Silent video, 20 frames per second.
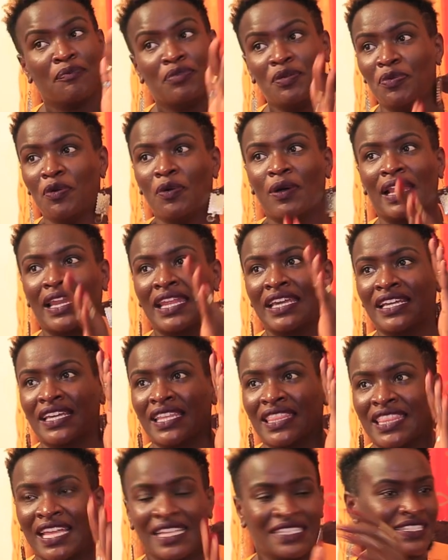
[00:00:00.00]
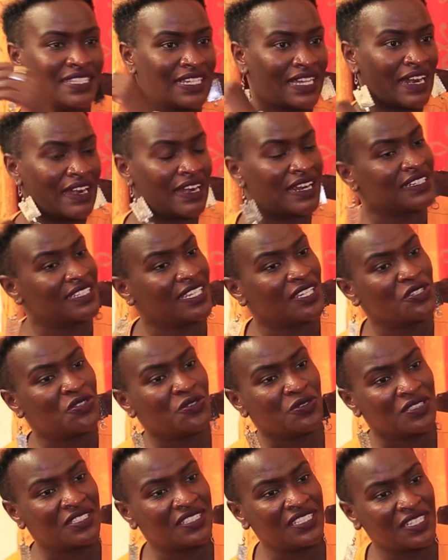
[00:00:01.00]
People were like, that's the character you
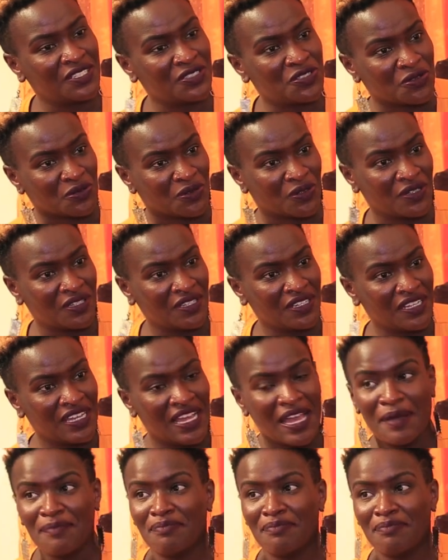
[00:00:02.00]
should stick to. Yeah.